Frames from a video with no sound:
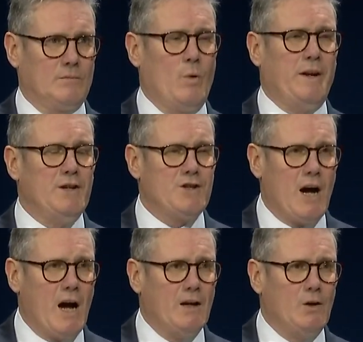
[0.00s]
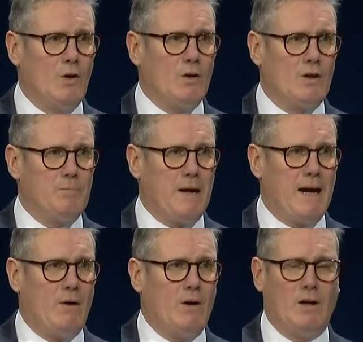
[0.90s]
We need to unlock the
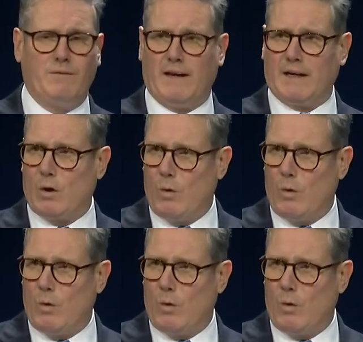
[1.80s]
power of that